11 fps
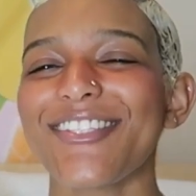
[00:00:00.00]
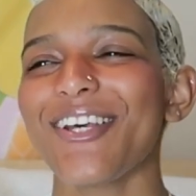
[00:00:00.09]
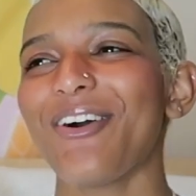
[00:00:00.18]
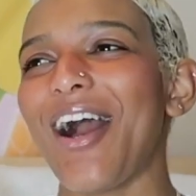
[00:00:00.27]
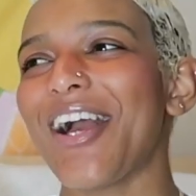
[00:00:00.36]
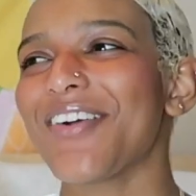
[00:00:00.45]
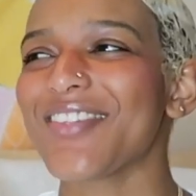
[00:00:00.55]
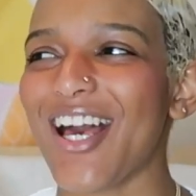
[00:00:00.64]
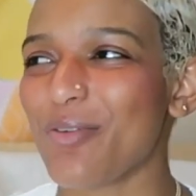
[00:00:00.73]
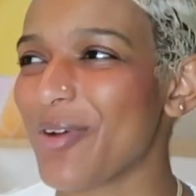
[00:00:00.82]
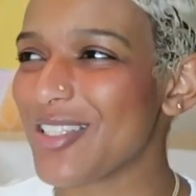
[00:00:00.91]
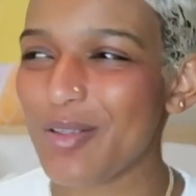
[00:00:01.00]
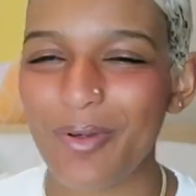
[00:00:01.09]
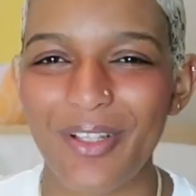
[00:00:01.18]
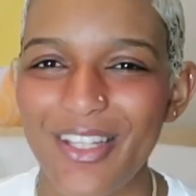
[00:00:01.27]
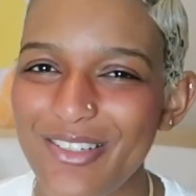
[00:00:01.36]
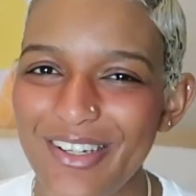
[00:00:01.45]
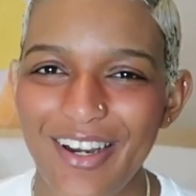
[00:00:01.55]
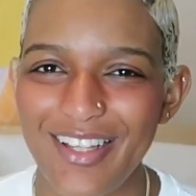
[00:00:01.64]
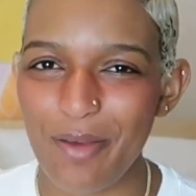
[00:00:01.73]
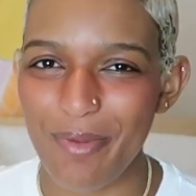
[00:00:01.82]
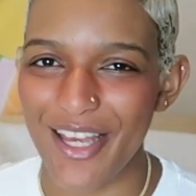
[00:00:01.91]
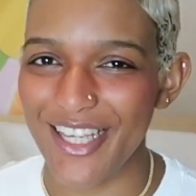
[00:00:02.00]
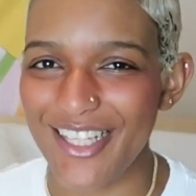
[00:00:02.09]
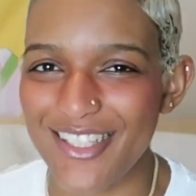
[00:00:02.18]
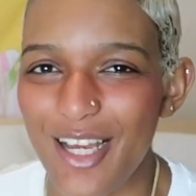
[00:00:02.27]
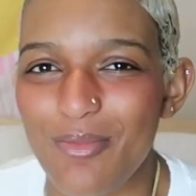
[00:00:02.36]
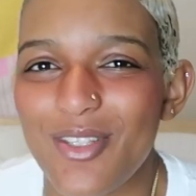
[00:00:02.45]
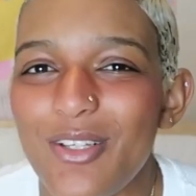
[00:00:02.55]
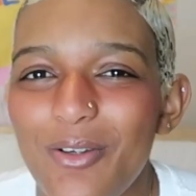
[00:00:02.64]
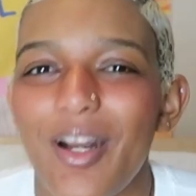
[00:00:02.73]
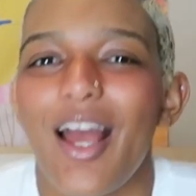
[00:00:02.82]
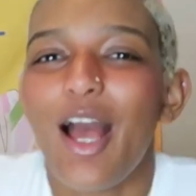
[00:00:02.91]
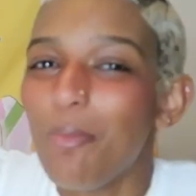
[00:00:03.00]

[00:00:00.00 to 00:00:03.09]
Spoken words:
I am not about to be pulling the trigger on that bag anytime soon.